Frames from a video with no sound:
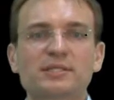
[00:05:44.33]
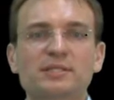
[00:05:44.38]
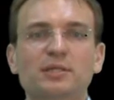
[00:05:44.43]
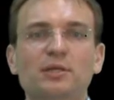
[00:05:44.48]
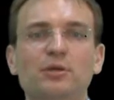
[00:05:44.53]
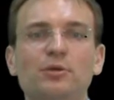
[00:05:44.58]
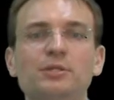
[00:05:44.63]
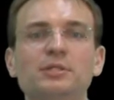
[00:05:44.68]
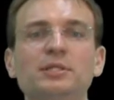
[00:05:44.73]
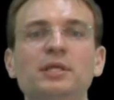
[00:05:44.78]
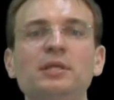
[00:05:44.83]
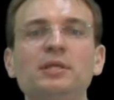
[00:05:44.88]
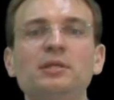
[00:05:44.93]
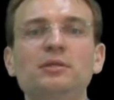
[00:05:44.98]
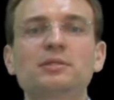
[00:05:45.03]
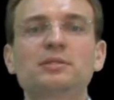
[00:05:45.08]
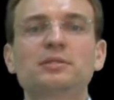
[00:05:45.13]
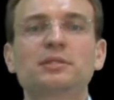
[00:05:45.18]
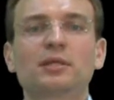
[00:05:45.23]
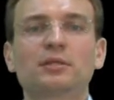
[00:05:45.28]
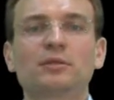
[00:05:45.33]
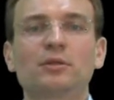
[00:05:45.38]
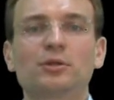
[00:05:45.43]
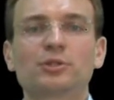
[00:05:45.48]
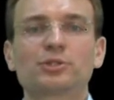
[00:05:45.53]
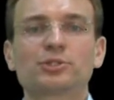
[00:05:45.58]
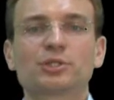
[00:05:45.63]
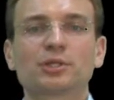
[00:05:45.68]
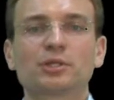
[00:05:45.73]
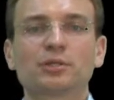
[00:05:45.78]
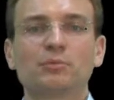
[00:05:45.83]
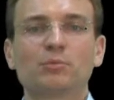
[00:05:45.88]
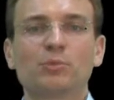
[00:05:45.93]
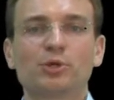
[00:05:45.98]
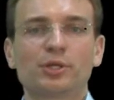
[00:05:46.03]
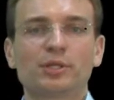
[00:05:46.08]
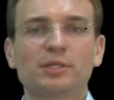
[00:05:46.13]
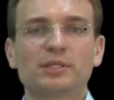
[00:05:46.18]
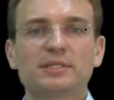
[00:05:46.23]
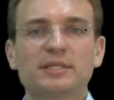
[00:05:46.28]
the continuous technological
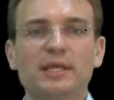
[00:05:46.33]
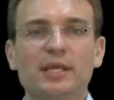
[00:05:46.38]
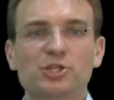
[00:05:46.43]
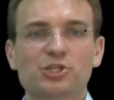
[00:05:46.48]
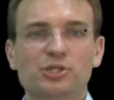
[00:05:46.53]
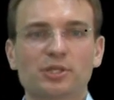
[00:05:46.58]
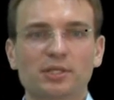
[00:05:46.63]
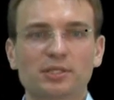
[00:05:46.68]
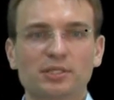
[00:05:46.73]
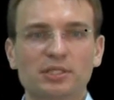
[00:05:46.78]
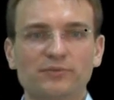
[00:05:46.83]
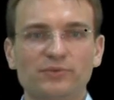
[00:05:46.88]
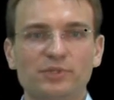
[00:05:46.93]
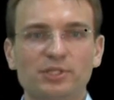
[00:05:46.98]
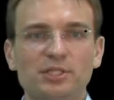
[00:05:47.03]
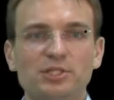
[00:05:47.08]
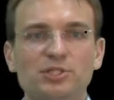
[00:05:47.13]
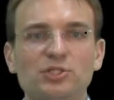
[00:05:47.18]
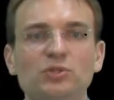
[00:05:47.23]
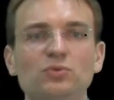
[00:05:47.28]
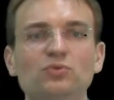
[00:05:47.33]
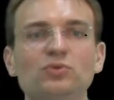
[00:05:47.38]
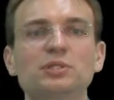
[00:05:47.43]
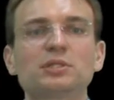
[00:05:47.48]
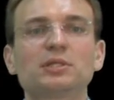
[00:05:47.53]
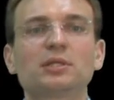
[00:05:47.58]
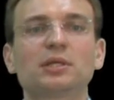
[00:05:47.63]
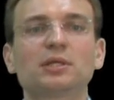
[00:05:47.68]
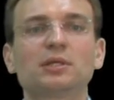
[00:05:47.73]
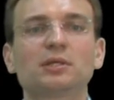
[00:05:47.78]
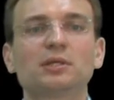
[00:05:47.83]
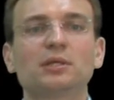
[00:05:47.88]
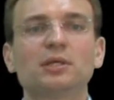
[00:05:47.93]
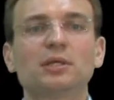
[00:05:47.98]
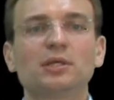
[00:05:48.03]
modernization activities using